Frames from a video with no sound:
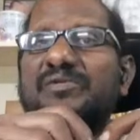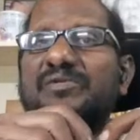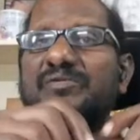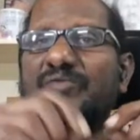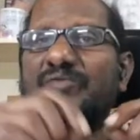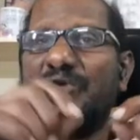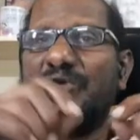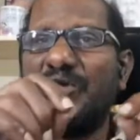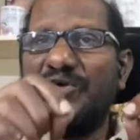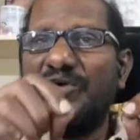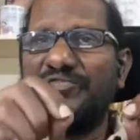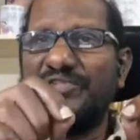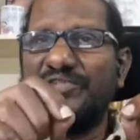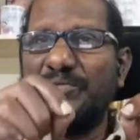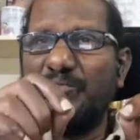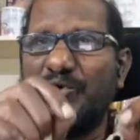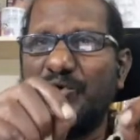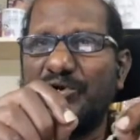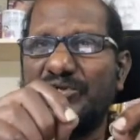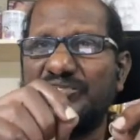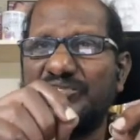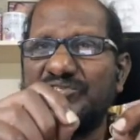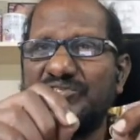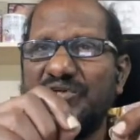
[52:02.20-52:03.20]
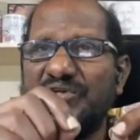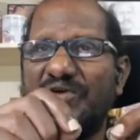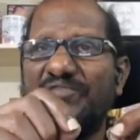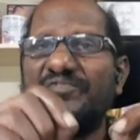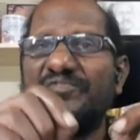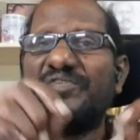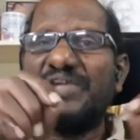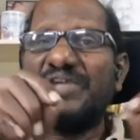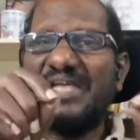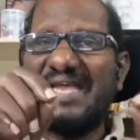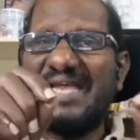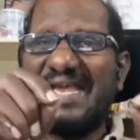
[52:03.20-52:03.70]
one of the models
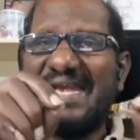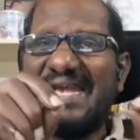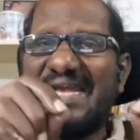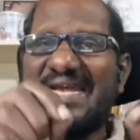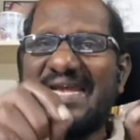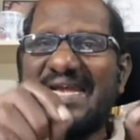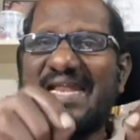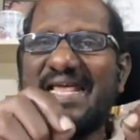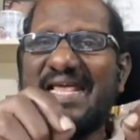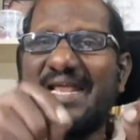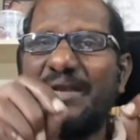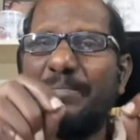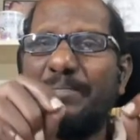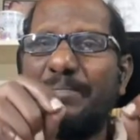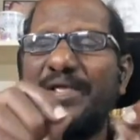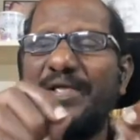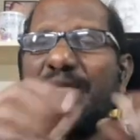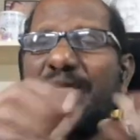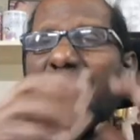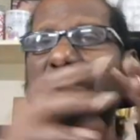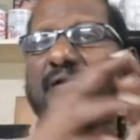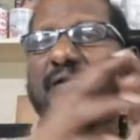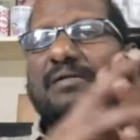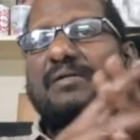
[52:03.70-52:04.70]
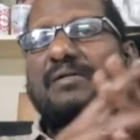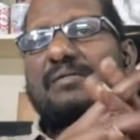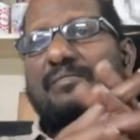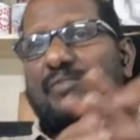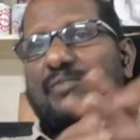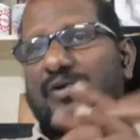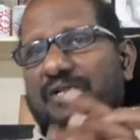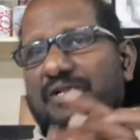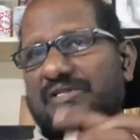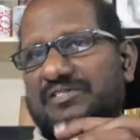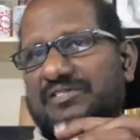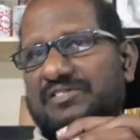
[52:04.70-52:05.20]
of Indian PR
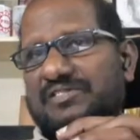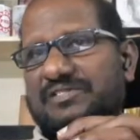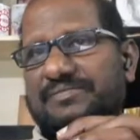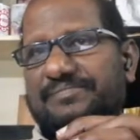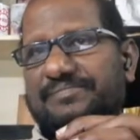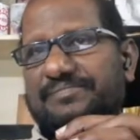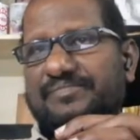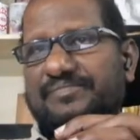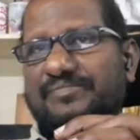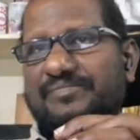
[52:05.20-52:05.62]
models.